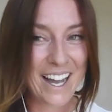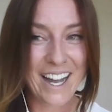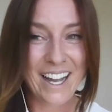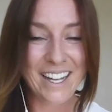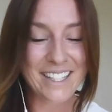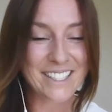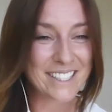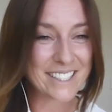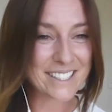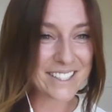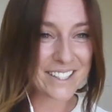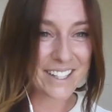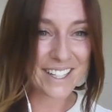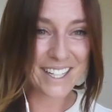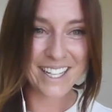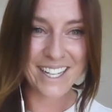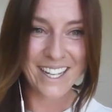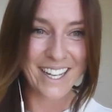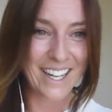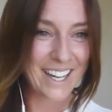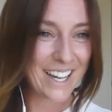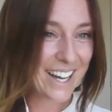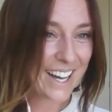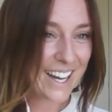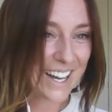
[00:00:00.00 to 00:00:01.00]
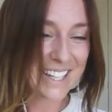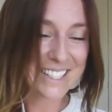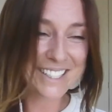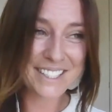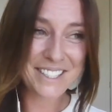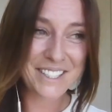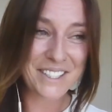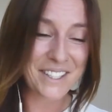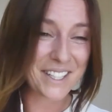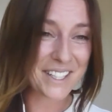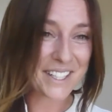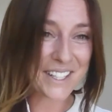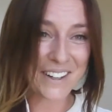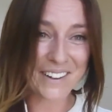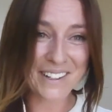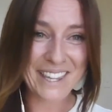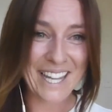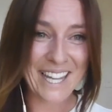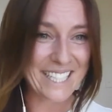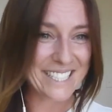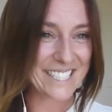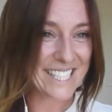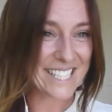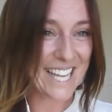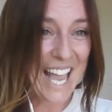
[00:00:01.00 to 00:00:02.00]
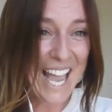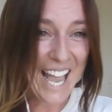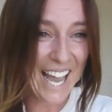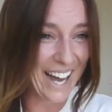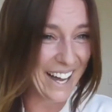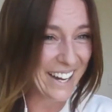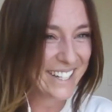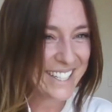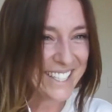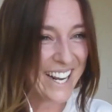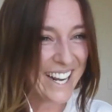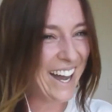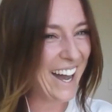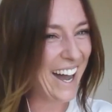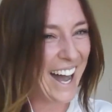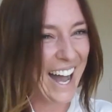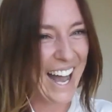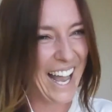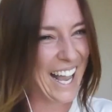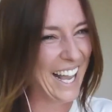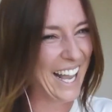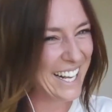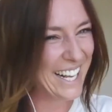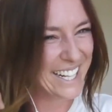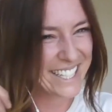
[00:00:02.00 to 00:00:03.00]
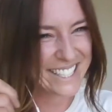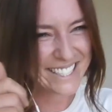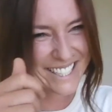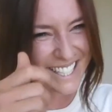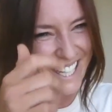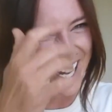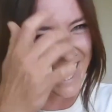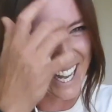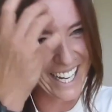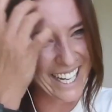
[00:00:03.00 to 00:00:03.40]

I just gotta go and lay down, guys.